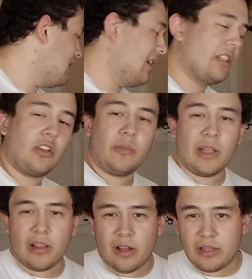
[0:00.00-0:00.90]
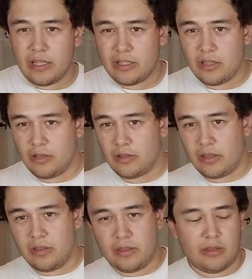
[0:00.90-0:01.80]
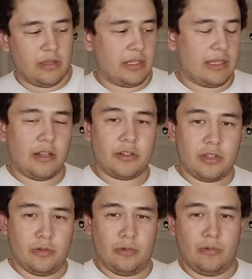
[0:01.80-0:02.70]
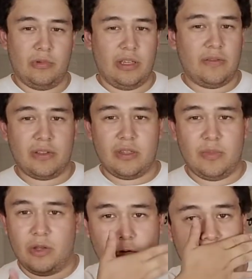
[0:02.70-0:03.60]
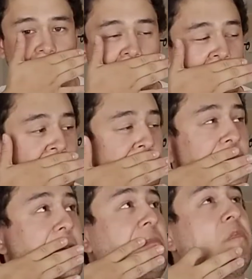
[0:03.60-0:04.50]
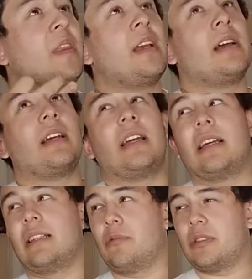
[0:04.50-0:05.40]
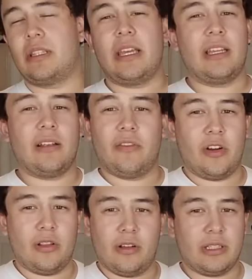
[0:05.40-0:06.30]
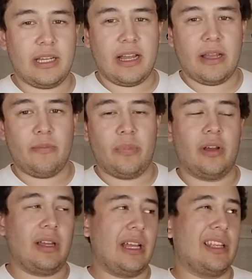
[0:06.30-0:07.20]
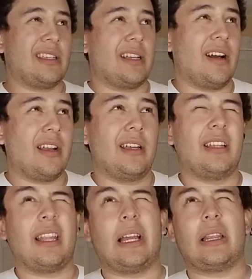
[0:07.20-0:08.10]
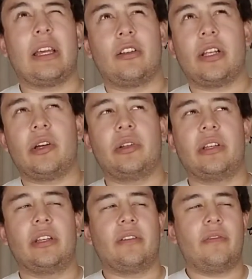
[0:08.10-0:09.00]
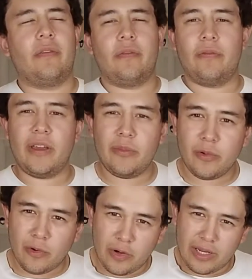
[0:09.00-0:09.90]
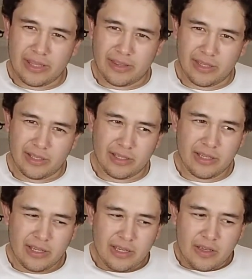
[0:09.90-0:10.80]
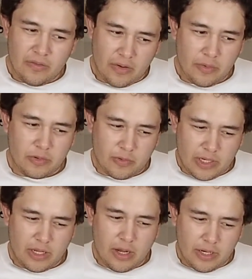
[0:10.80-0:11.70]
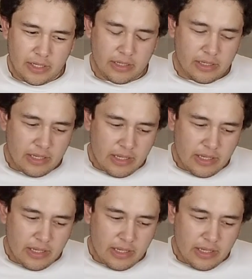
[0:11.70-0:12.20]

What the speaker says: It took me long. It took the seller to give it to me or ship it to me, and it was taking a very long time. But at least I got it. Like later down in February, I think. February is when I got it.